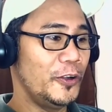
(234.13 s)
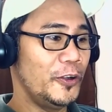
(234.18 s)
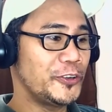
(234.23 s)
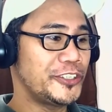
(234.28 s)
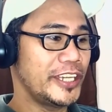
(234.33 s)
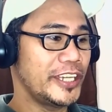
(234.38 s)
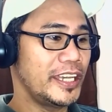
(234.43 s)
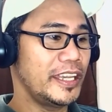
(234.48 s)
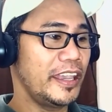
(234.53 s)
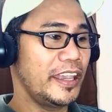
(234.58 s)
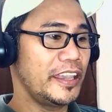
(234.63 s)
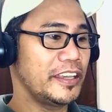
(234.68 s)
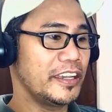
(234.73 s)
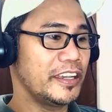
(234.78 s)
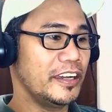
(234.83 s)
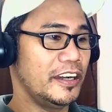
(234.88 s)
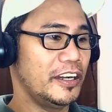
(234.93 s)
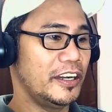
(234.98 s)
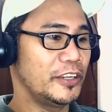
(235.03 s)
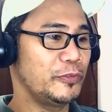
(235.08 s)
Okay,
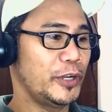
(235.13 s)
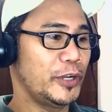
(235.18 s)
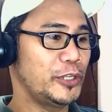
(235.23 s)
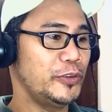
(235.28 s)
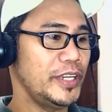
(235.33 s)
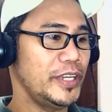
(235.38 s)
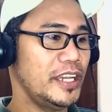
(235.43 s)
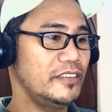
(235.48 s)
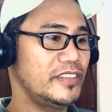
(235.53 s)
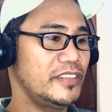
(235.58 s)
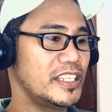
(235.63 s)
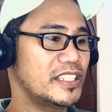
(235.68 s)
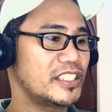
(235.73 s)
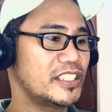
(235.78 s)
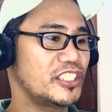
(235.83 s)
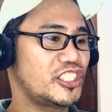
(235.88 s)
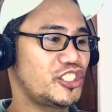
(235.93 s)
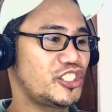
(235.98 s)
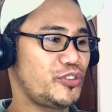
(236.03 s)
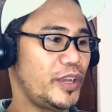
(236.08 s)
hang on. Why do I have
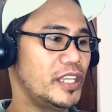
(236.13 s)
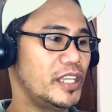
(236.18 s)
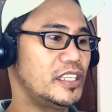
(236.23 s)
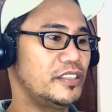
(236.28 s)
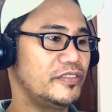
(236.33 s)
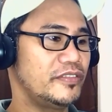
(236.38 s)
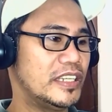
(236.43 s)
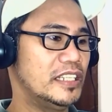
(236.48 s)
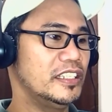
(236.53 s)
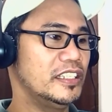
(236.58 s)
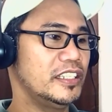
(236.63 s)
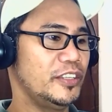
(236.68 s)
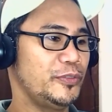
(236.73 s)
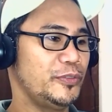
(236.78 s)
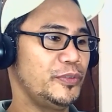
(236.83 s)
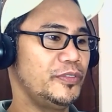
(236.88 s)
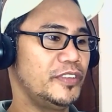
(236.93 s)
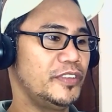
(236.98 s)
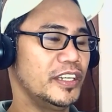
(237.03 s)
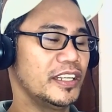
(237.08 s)
this strange feeling
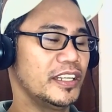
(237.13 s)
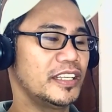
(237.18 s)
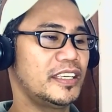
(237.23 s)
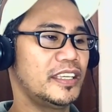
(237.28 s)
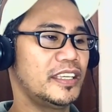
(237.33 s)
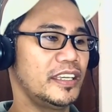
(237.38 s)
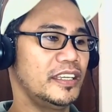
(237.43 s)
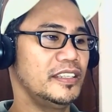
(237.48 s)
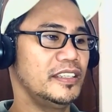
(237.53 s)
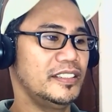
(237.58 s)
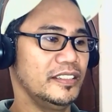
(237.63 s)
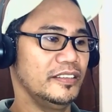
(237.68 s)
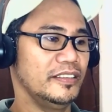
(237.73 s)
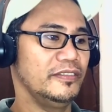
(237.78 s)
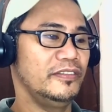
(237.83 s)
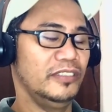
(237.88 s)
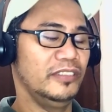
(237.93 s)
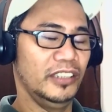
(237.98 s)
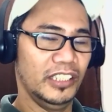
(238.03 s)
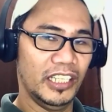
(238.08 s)
that we've got a case
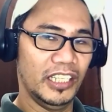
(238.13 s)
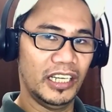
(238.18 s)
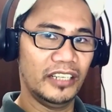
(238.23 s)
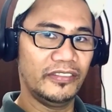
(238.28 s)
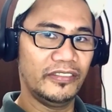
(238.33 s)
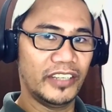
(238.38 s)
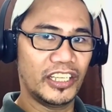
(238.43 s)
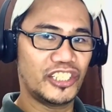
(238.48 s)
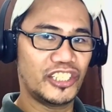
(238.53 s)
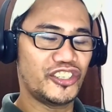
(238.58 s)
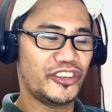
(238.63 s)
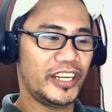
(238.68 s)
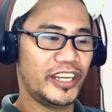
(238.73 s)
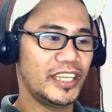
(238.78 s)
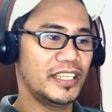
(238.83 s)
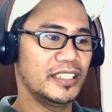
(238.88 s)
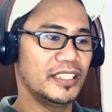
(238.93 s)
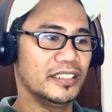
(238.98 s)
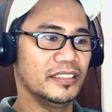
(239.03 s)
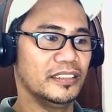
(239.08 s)
of love
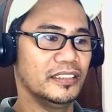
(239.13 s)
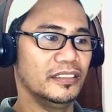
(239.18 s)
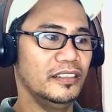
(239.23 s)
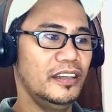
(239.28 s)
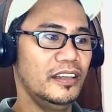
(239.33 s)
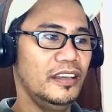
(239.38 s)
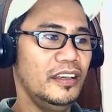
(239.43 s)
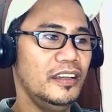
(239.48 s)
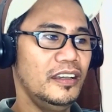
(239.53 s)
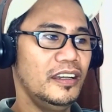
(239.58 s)
triangle